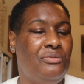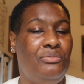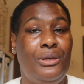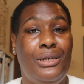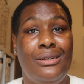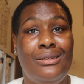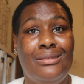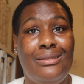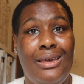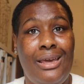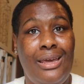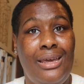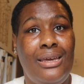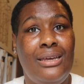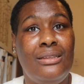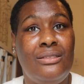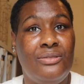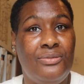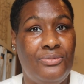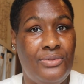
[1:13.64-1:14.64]
because A,
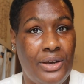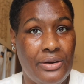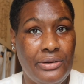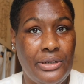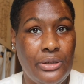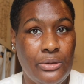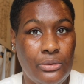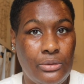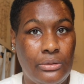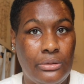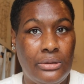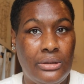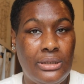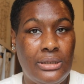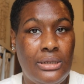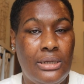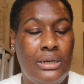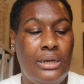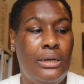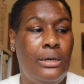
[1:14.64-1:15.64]
it's very old,
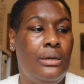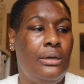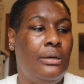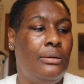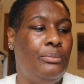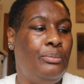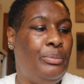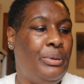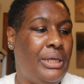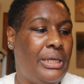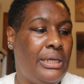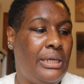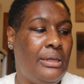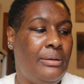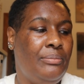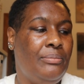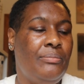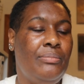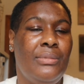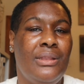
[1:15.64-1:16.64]

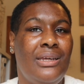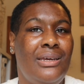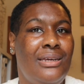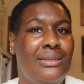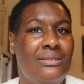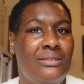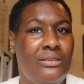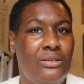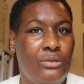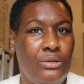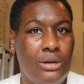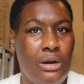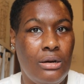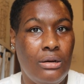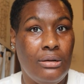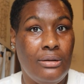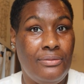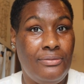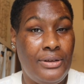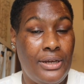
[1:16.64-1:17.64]
B, it's no
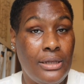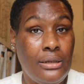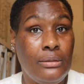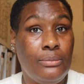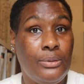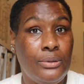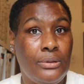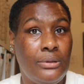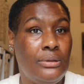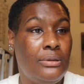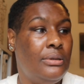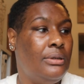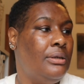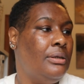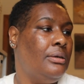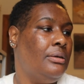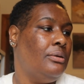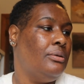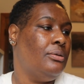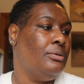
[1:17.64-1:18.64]
longer available,
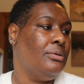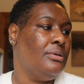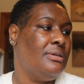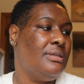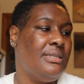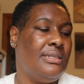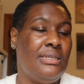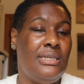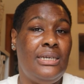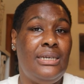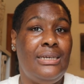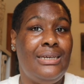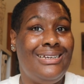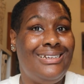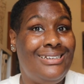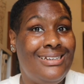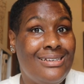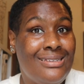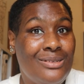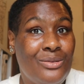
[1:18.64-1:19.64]
or C,
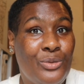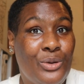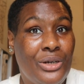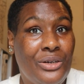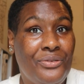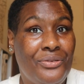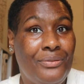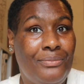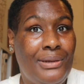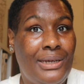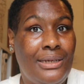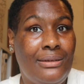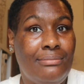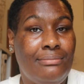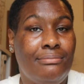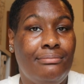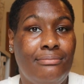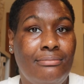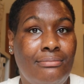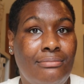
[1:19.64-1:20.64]
it doesn't work for me.
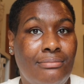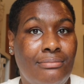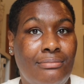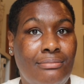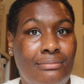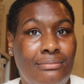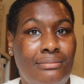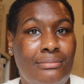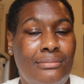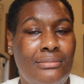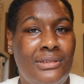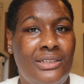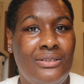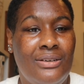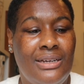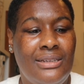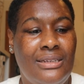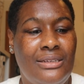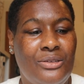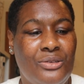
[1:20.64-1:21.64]

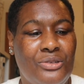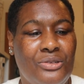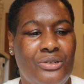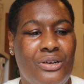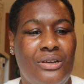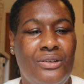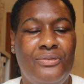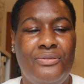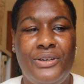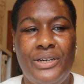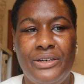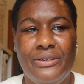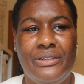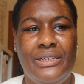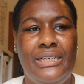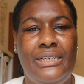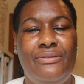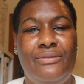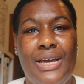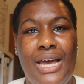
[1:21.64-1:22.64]
So I think those are all
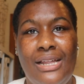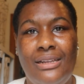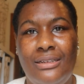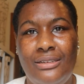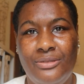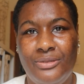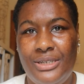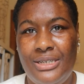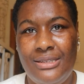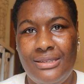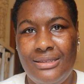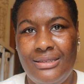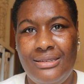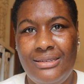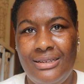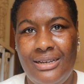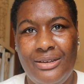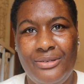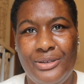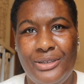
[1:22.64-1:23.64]
very valid reasons
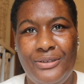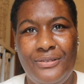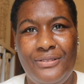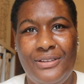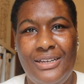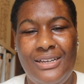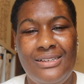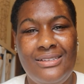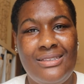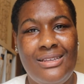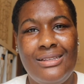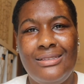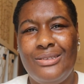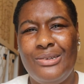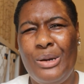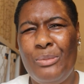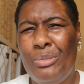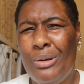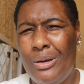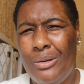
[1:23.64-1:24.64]
to get rid of things, and
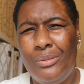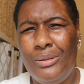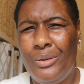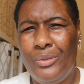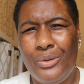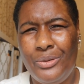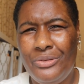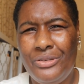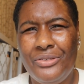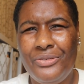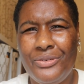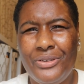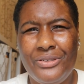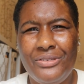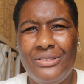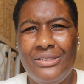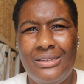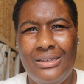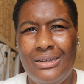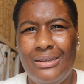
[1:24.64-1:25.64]
so I probably won't
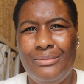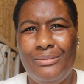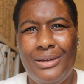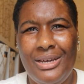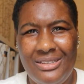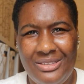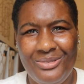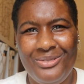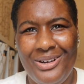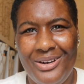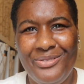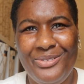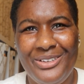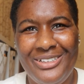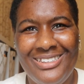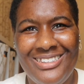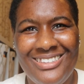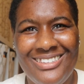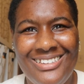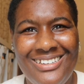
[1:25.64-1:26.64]
defer to them as a
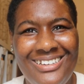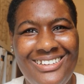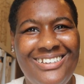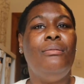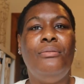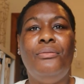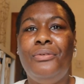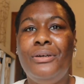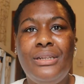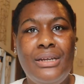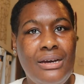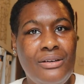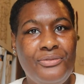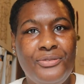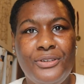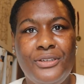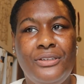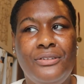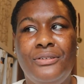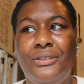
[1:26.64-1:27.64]
reference. Without
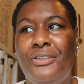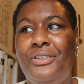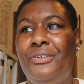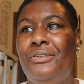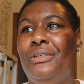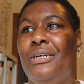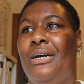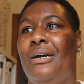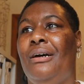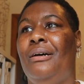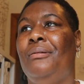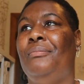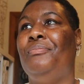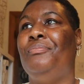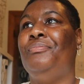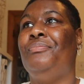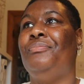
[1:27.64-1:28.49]
further ado, y'all,